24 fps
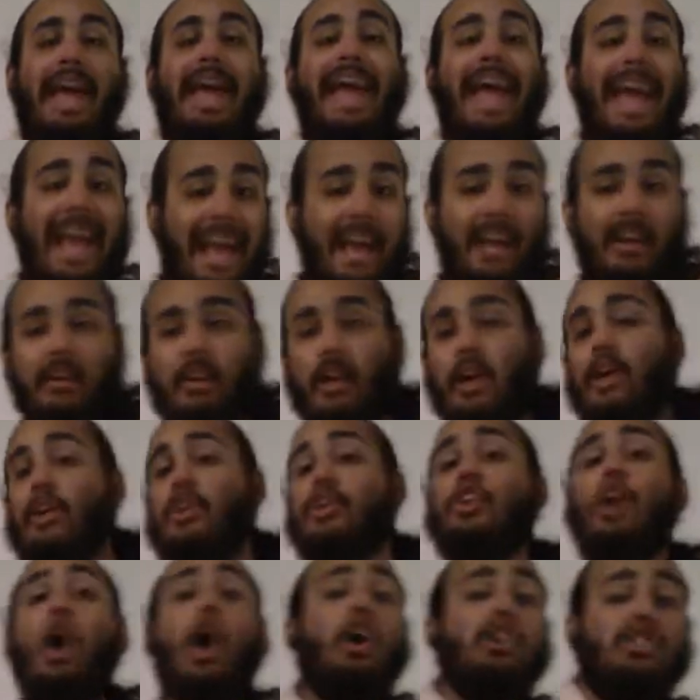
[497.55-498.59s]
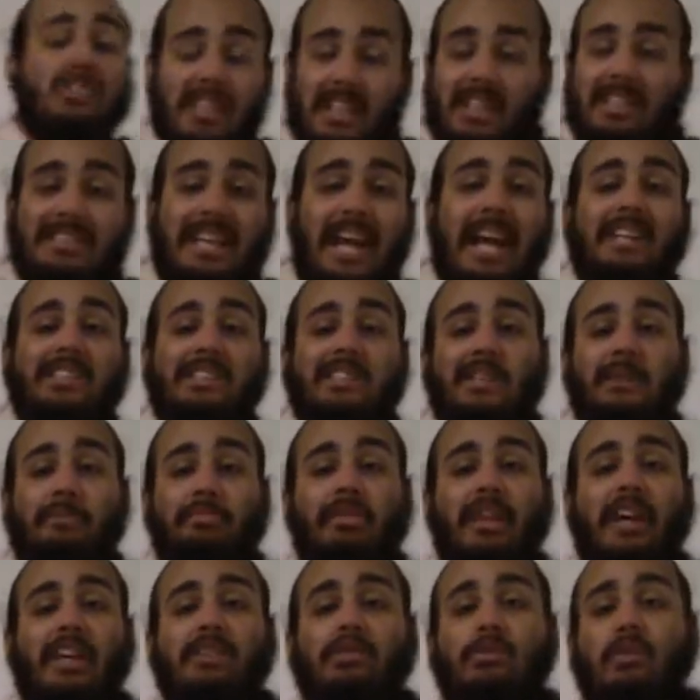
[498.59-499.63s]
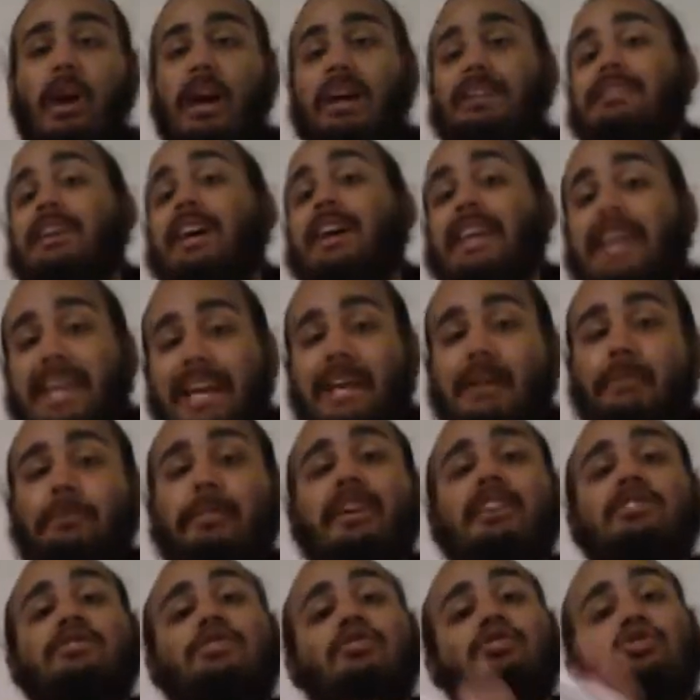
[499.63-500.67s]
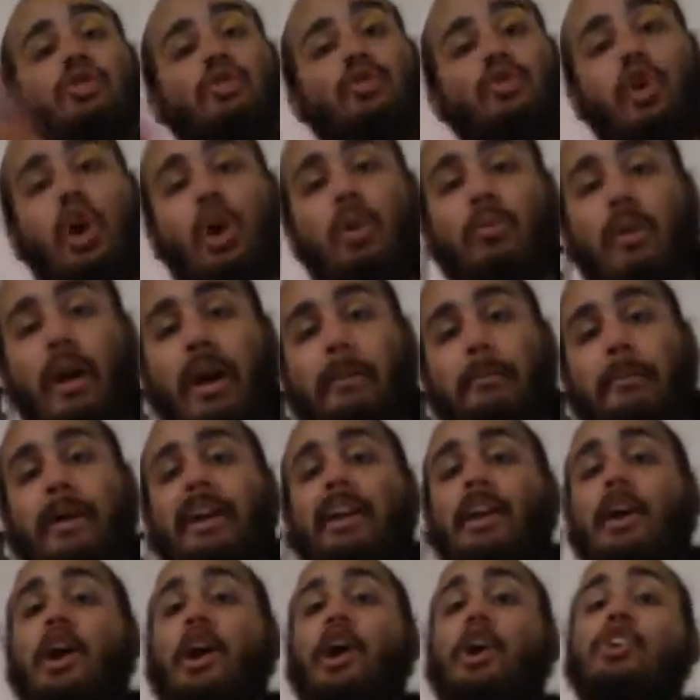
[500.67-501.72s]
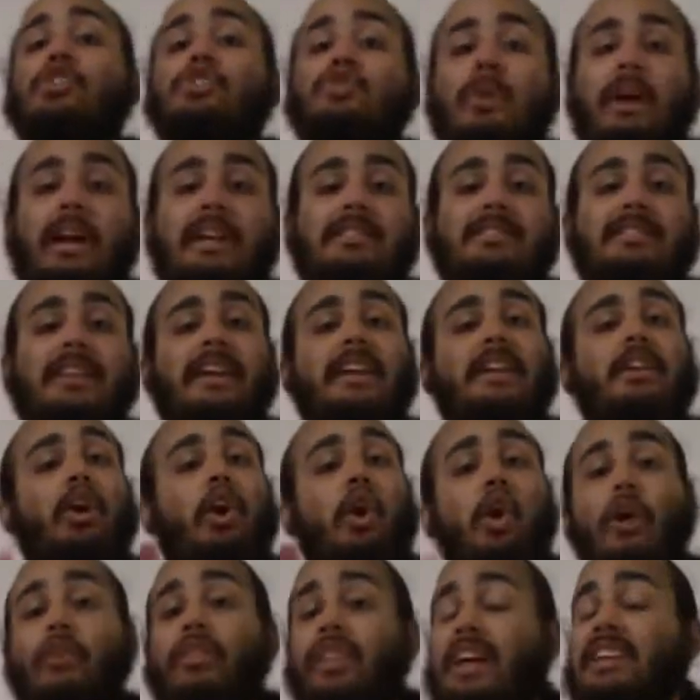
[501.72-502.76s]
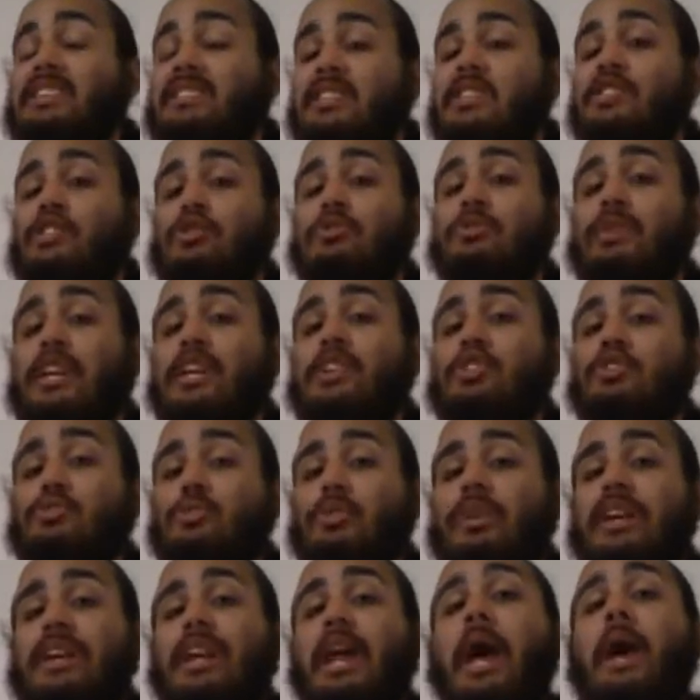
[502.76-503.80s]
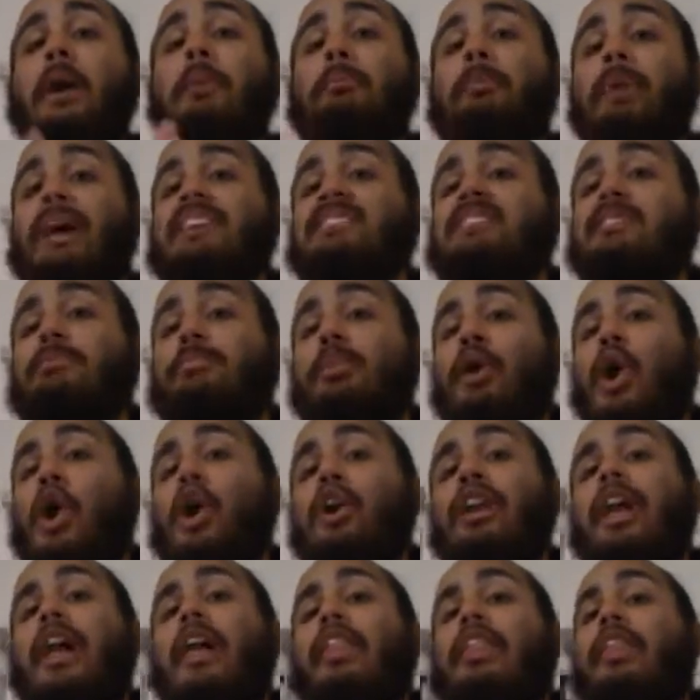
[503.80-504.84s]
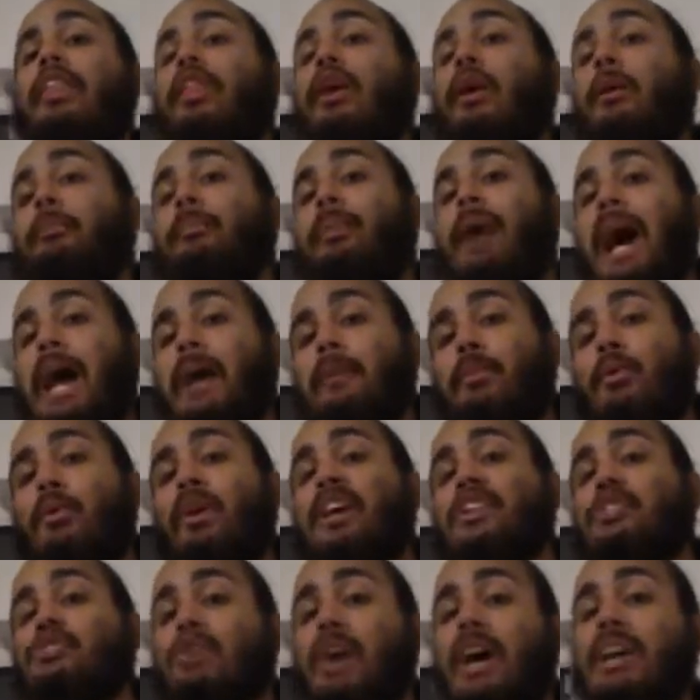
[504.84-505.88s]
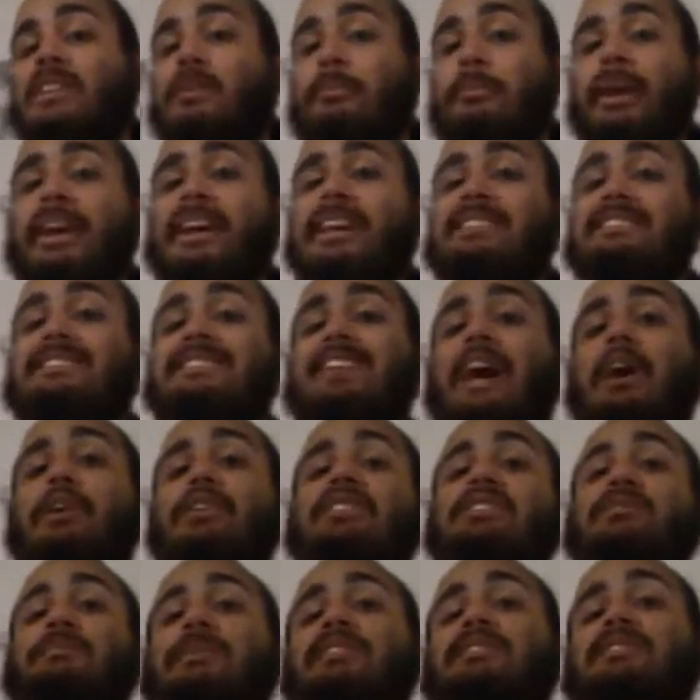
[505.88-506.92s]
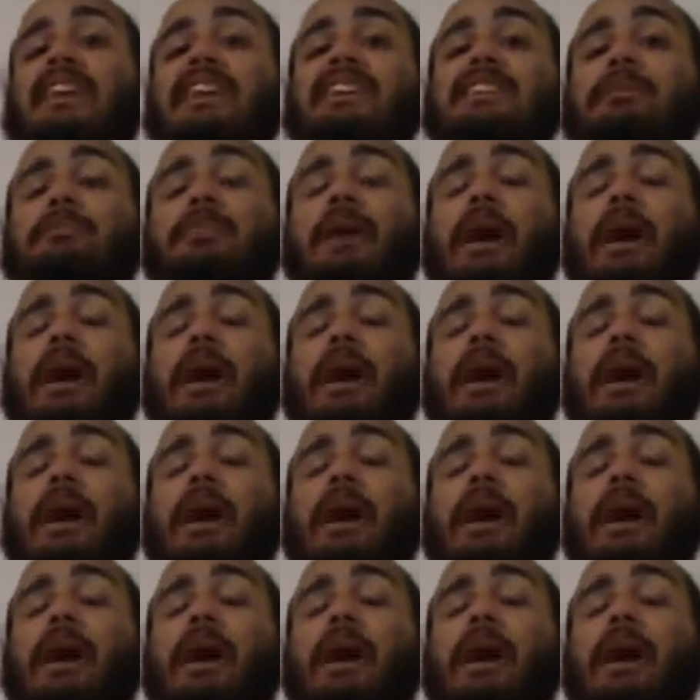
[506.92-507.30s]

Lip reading: And y'all shit is actually plagiarized again because the so-called white man translated all that shit you niggas read based upon the Bible and tried to make it sound as much like the